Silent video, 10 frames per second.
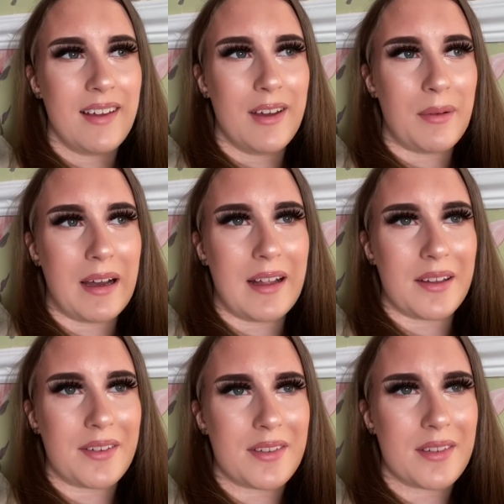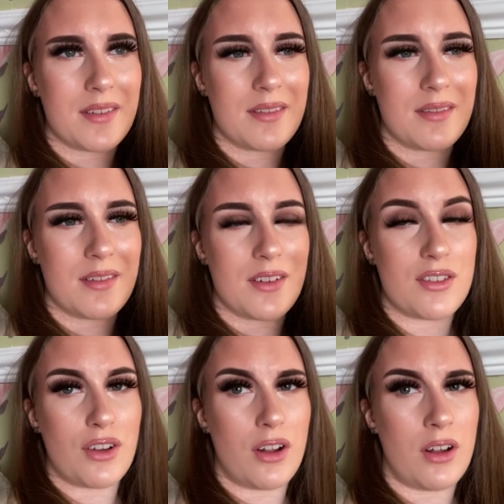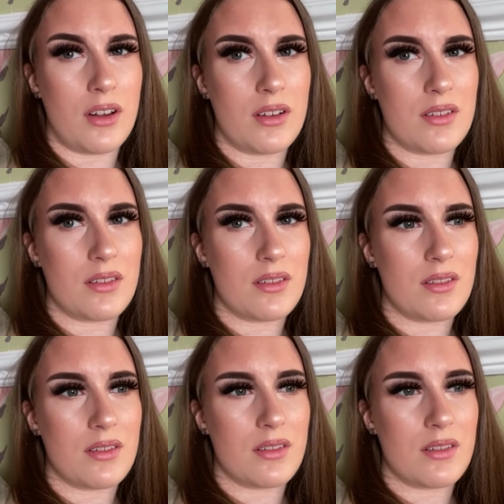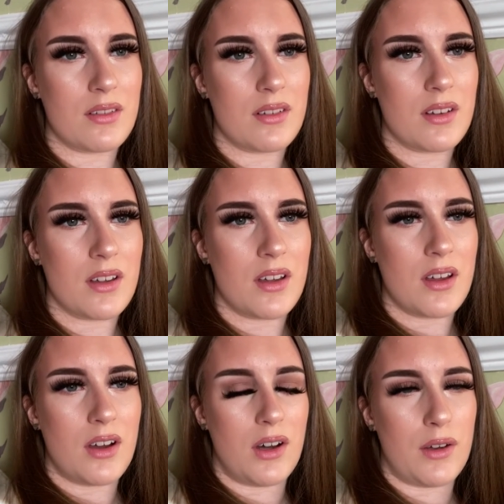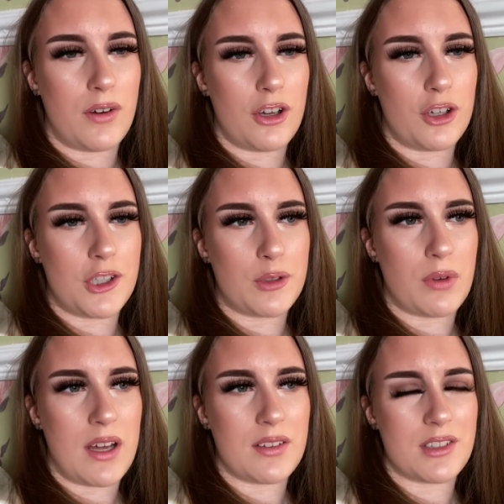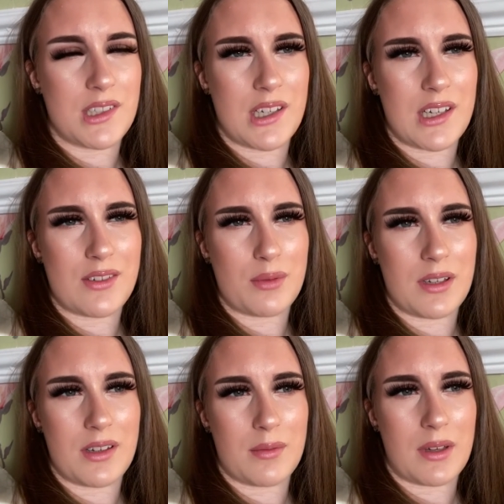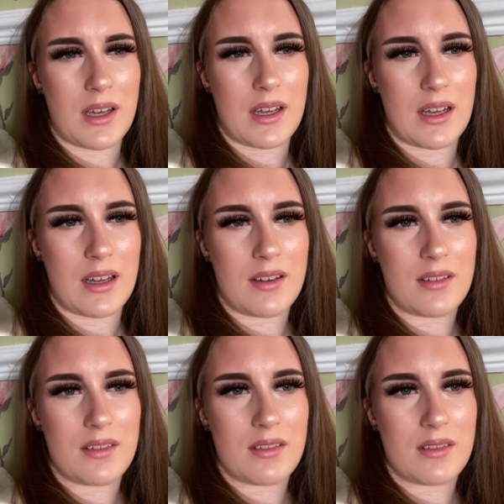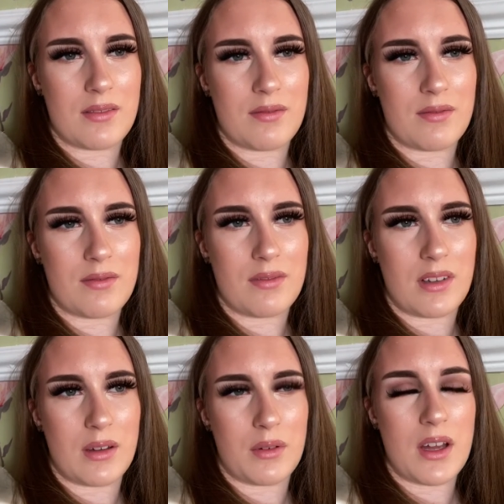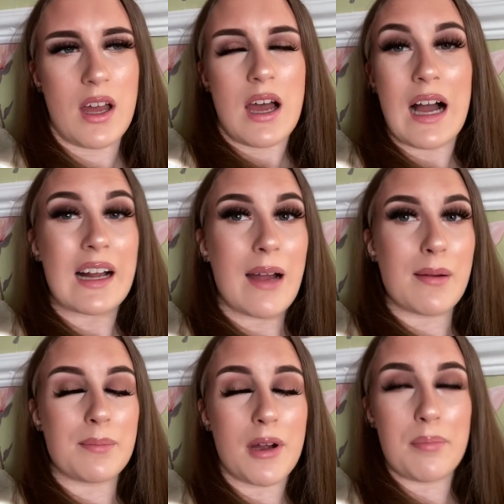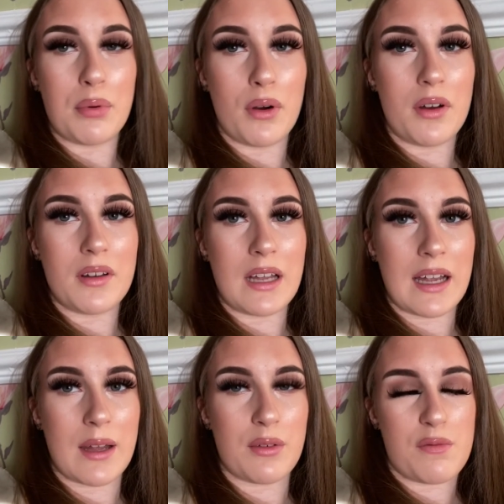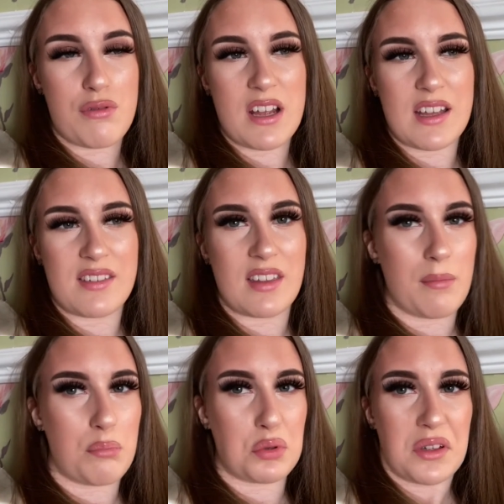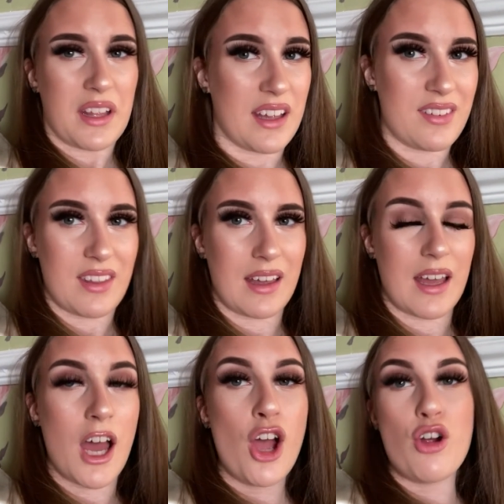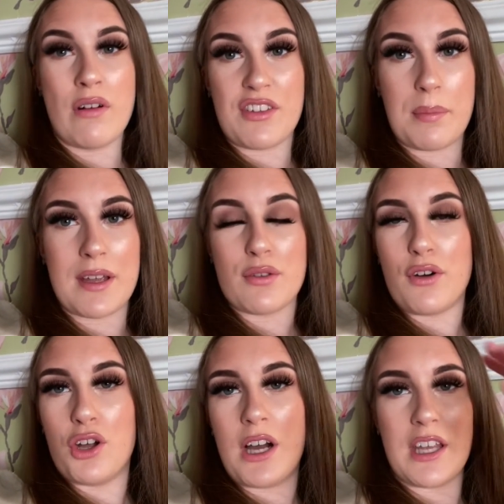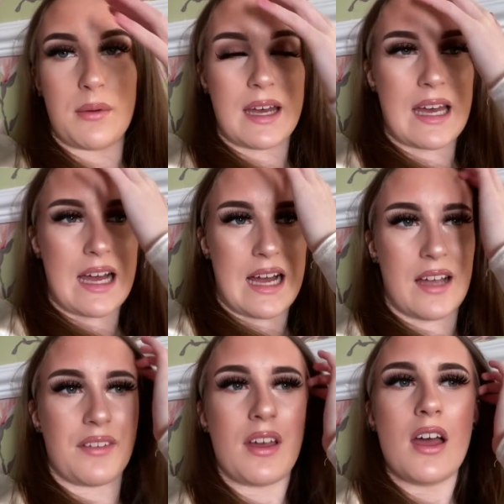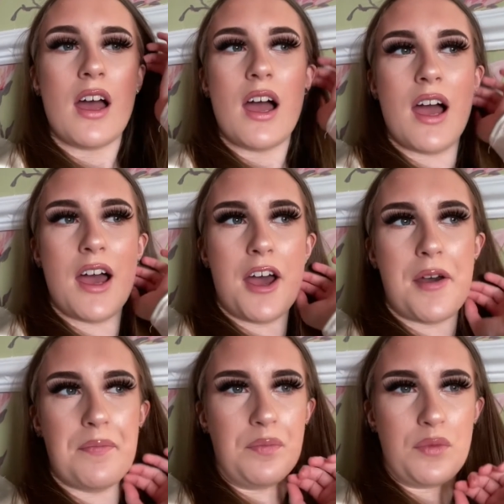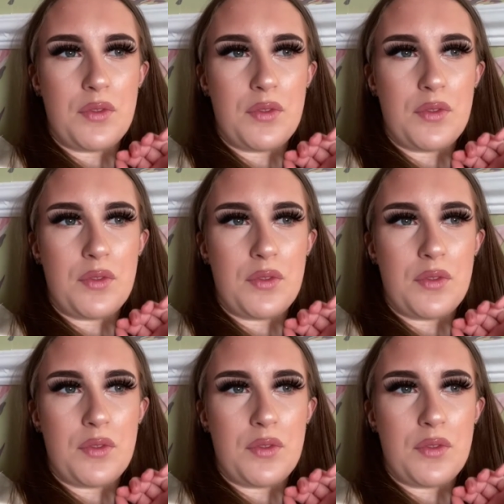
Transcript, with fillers: what else? Salt, olive oil, what else you need when you make eggs? Flour? I can't remember, but like it was a pretty simple, easy recipe to follow anyway and um